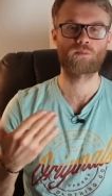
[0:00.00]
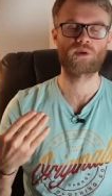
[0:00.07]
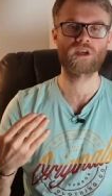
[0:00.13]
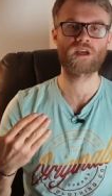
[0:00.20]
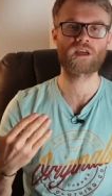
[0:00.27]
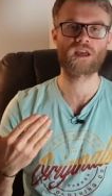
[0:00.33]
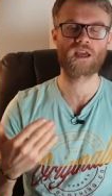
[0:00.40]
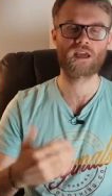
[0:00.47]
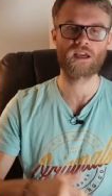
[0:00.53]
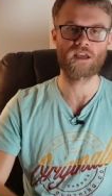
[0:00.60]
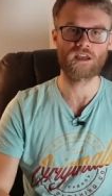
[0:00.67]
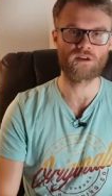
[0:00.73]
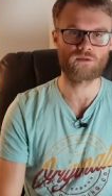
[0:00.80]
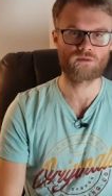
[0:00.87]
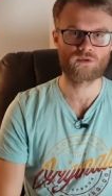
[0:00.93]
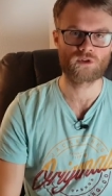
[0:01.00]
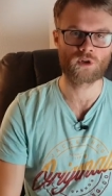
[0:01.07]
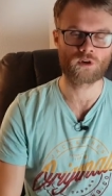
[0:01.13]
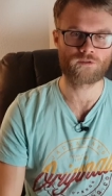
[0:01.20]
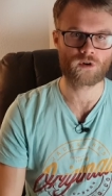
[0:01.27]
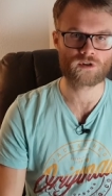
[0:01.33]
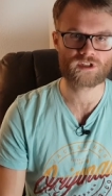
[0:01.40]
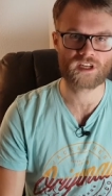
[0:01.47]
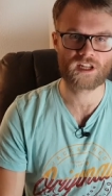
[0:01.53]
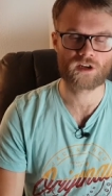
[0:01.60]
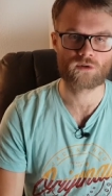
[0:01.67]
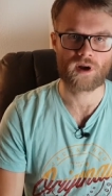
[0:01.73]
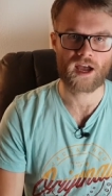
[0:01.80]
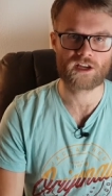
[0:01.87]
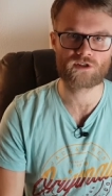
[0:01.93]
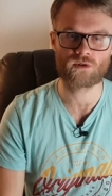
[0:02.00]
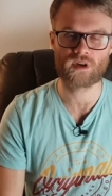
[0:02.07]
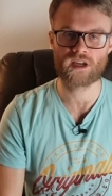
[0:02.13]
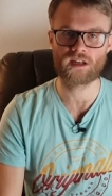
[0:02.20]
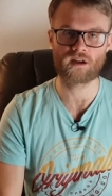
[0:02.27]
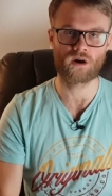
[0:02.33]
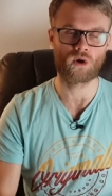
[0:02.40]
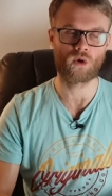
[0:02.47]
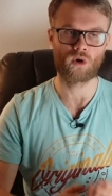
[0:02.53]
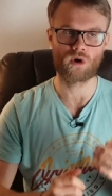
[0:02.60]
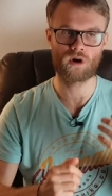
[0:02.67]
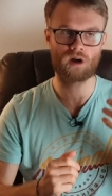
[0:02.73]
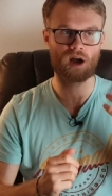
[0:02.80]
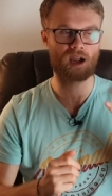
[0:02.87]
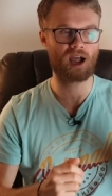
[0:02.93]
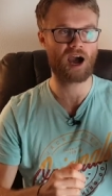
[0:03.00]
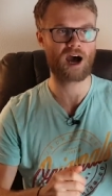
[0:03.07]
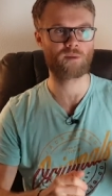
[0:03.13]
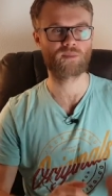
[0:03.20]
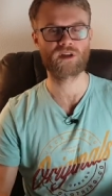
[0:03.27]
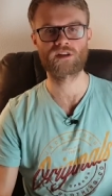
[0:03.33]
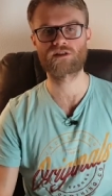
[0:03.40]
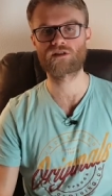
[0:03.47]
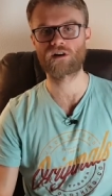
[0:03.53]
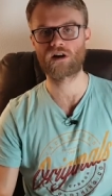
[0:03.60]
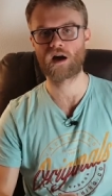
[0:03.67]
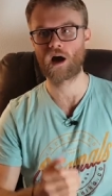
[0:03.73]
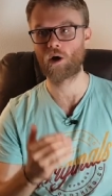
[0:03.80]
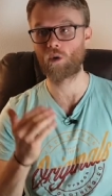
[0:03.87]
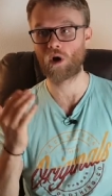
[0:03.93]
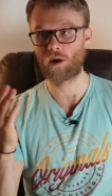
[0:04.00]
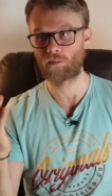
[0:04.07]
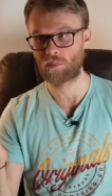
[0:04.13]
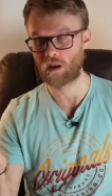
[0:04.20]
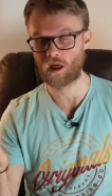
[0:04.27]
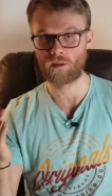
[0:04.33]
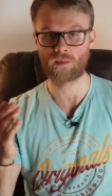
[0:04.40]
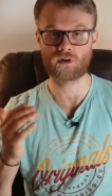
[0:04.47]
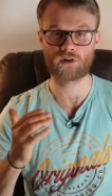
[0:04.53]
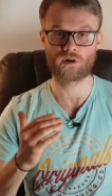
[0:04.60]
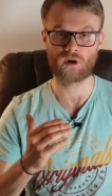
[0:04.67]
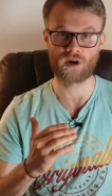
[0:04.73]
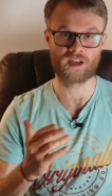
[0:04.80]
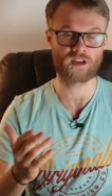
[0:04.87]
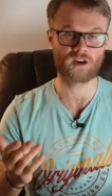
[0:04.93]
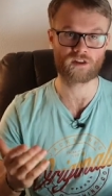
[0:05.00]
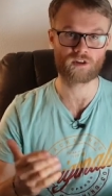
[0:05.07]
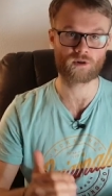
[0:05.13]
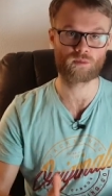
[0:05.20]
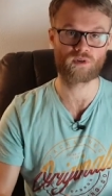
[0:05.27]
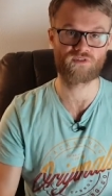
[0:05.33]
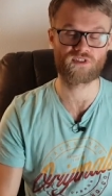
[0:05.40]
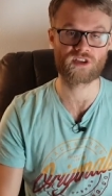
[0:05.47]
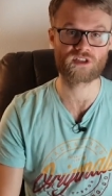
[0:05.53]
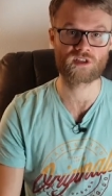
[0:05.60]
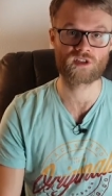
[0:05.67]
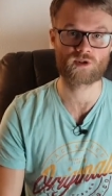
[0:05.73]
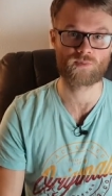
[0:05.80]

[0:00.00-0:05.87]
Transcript: Being a university graduate or a carpenter or a plumber or any other profession's